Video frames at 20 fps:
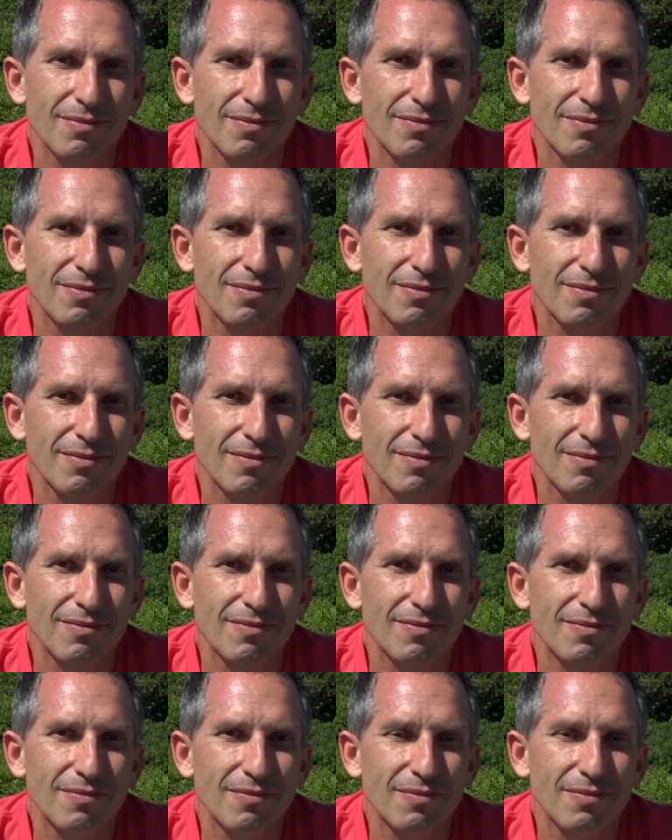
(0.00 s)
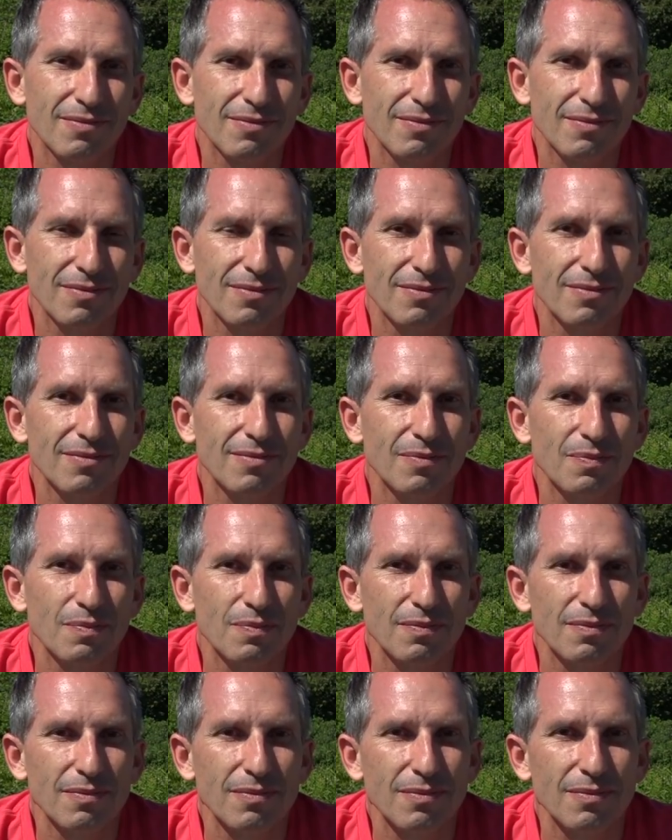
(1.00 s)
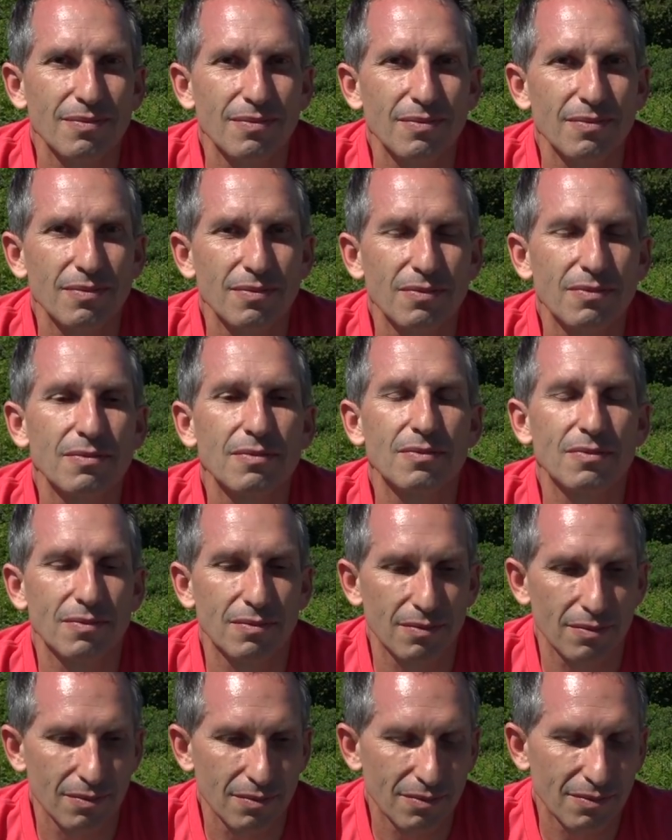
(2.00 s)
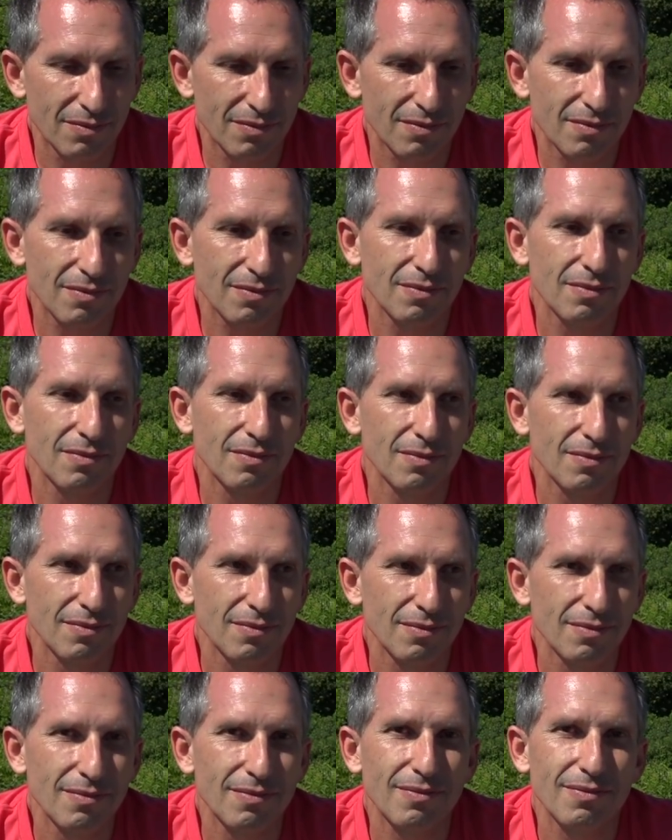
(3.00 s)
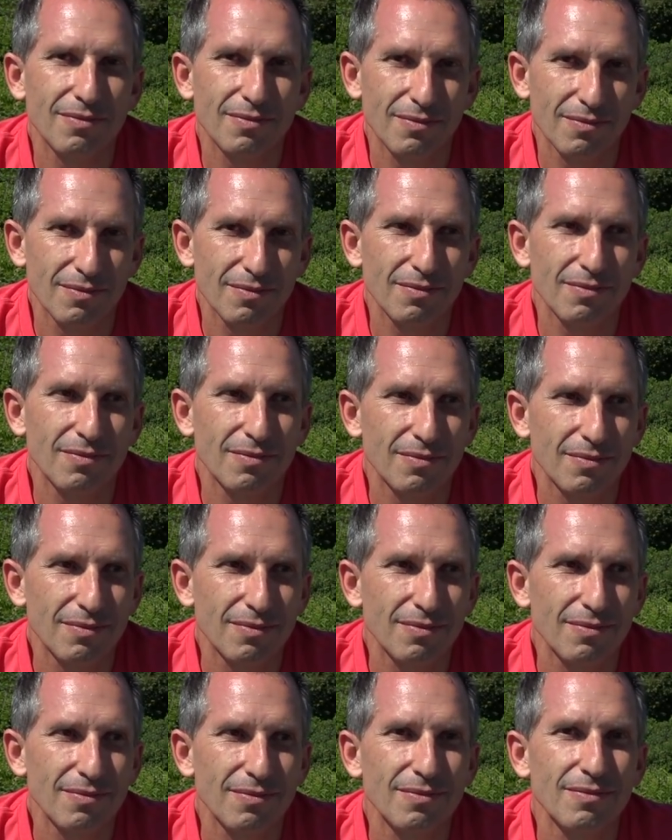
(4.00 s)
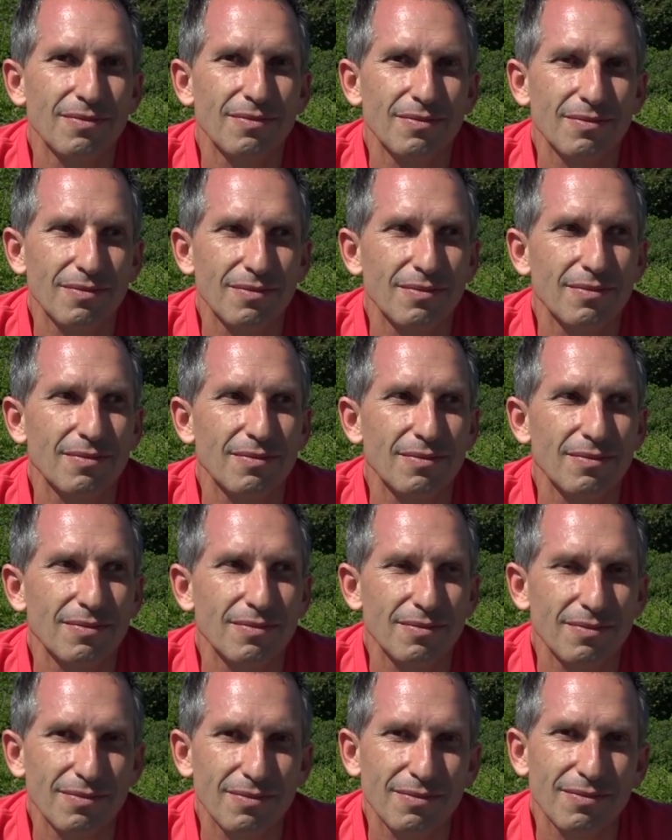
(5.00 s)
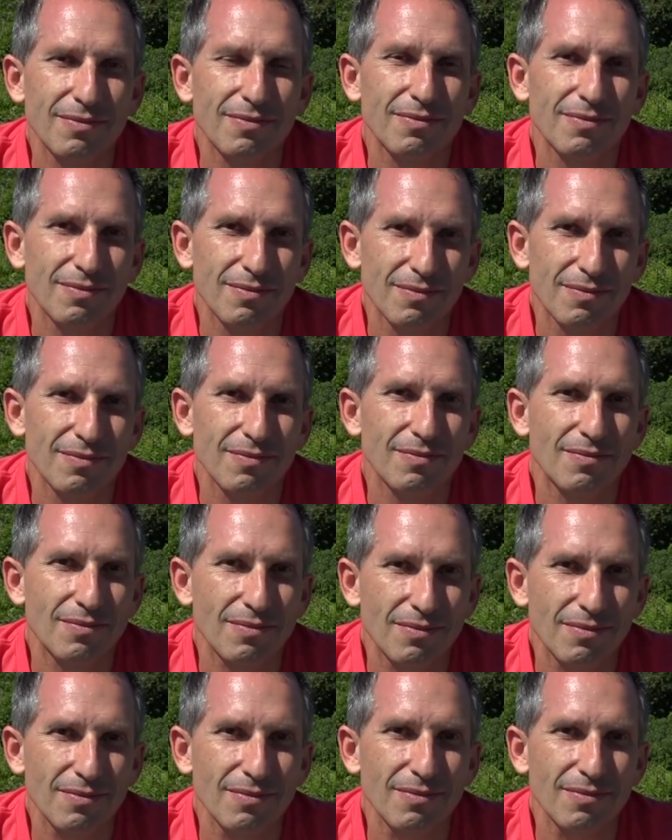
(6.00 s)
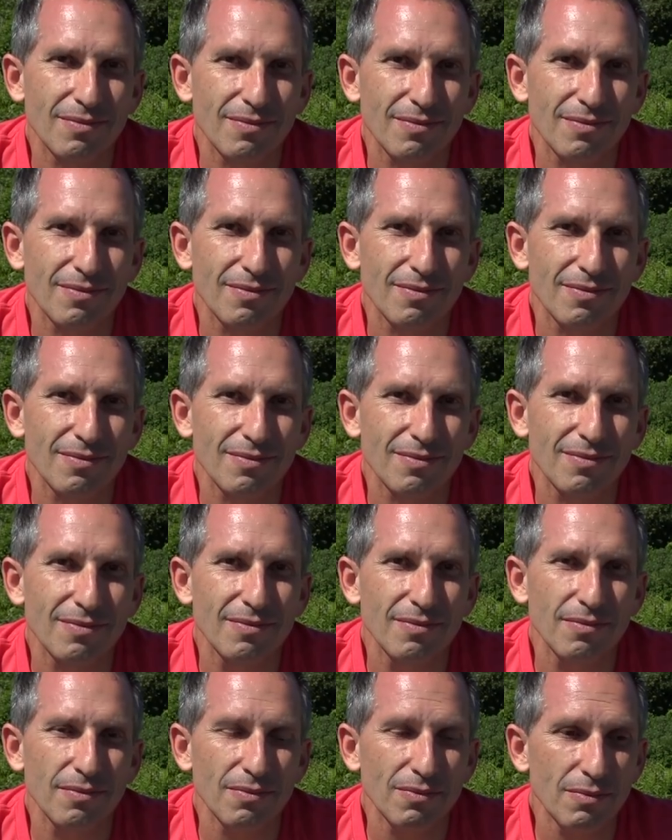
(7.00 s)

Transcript: This person isn't speaking.